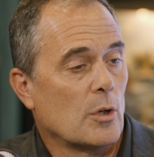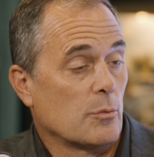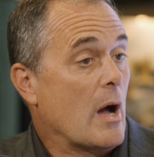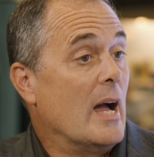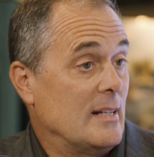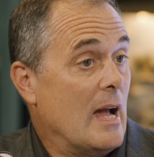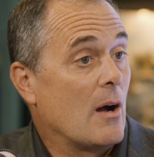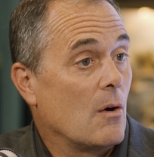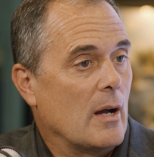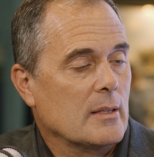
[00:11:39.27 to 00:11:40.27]
worldwide
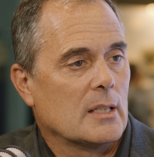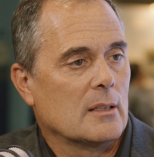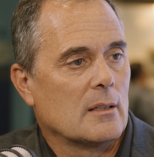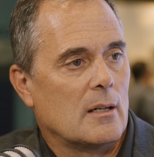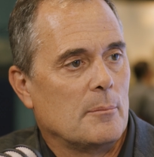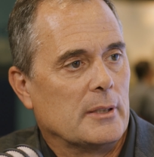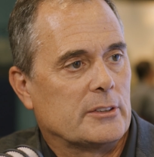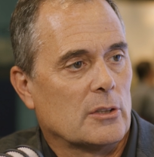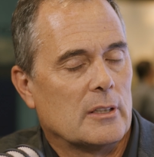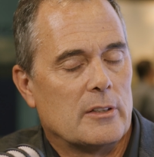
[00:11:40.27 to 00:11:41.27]
now, I think, uh, yeah. uh,
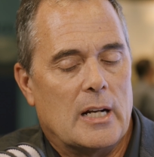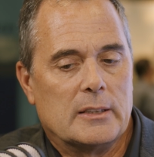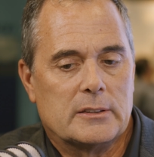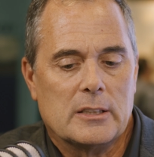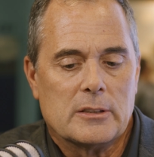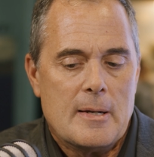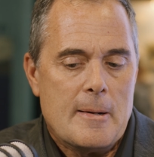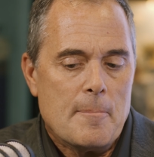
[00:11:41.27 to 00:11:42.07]
but certainly in the United States.